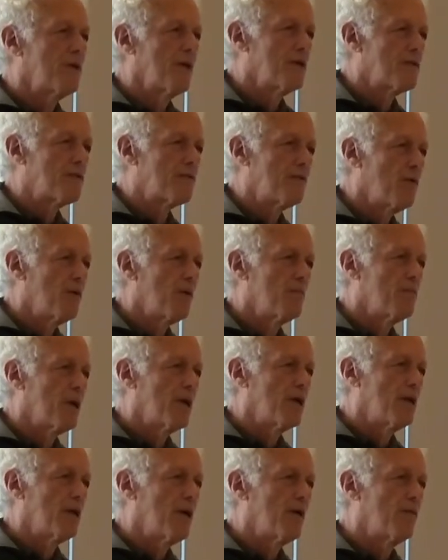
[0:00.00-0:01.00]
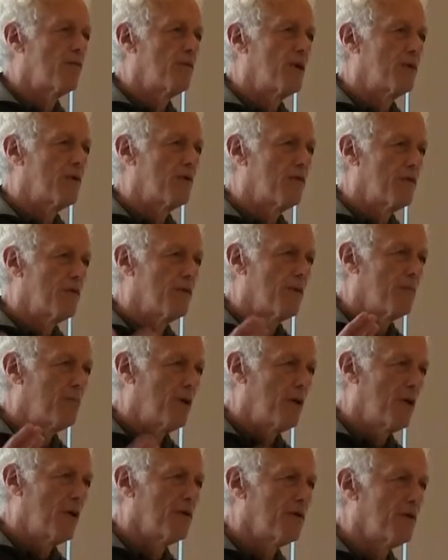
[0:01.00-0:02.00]
transformed by love, whether for a
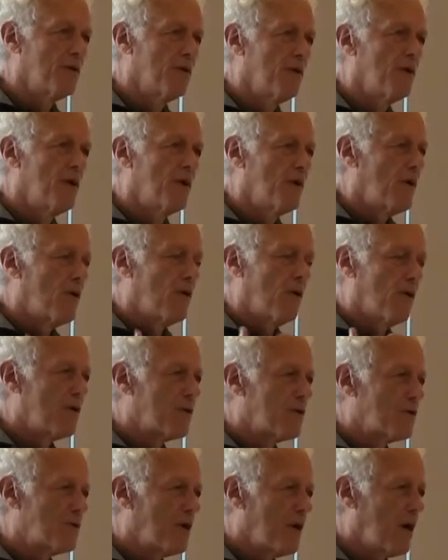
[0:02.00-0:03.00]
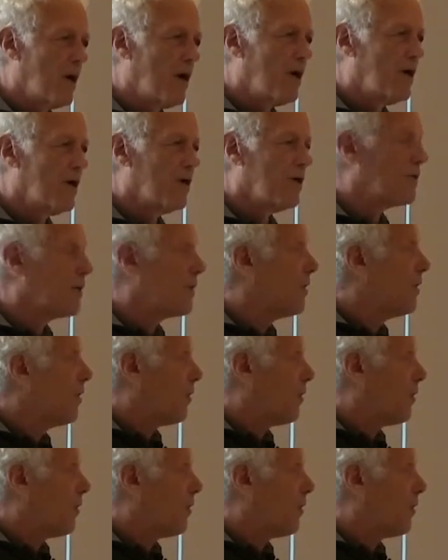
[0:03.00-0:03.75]
partner, or a child,